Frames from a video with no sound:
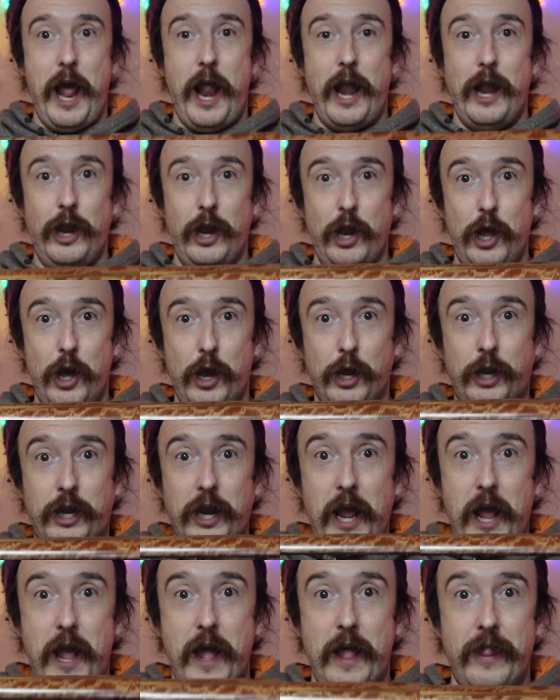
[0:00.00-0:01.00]
look
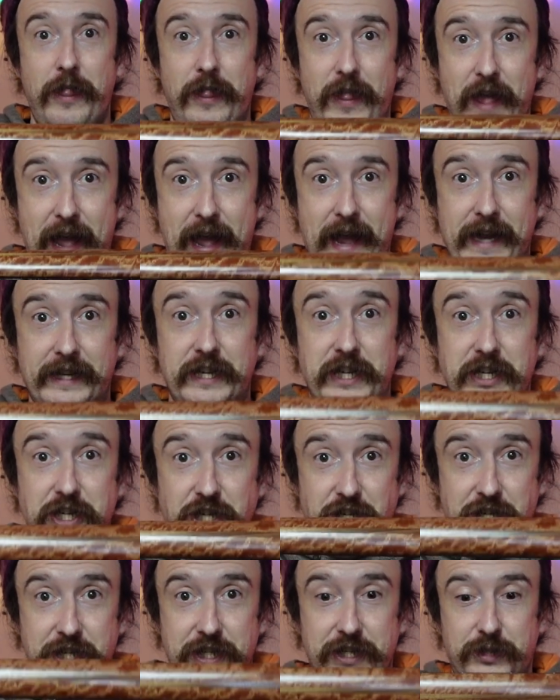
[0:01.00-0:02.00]
at that
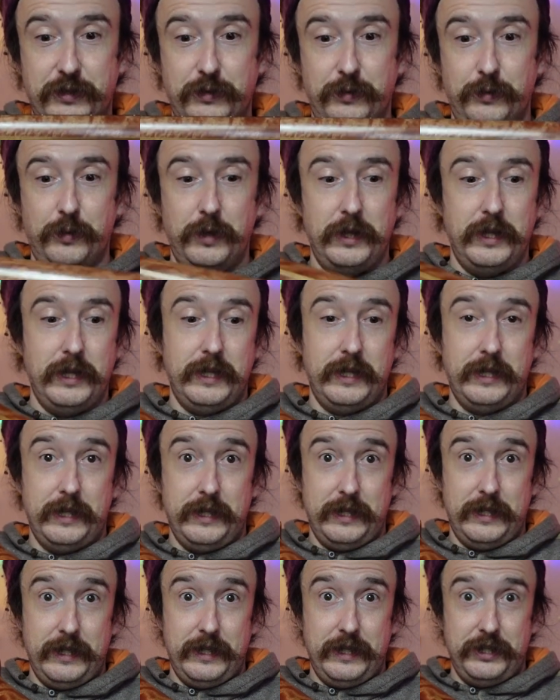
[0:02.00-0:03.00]
shizzle.
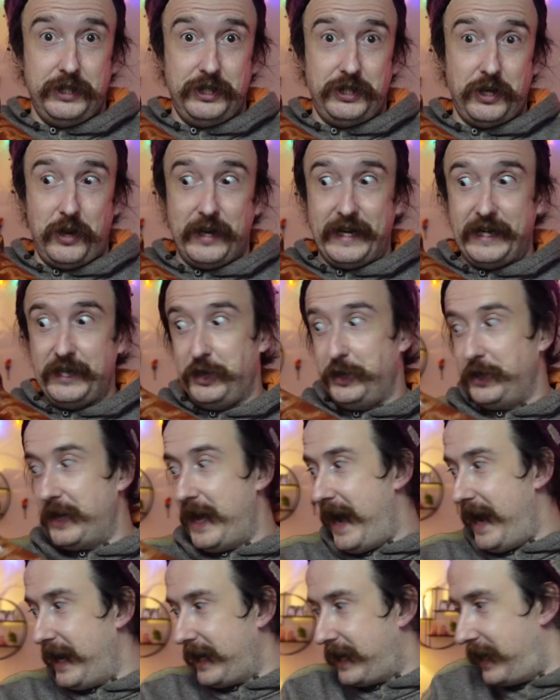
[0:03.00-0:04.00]
Shiny new
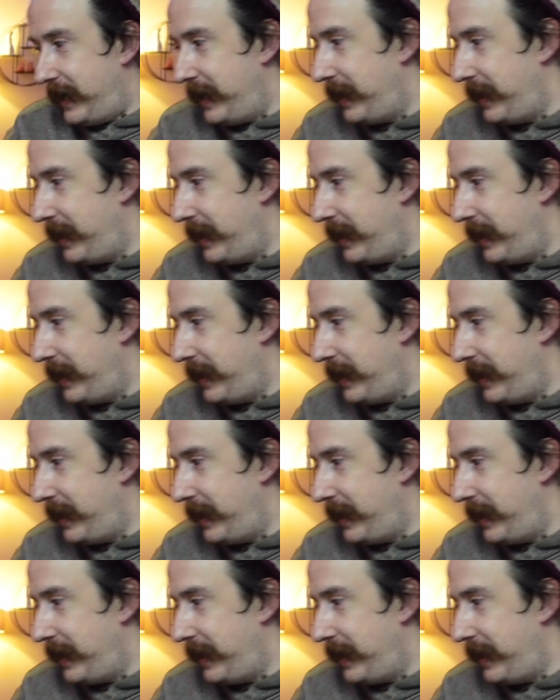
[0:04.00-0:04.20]
neck.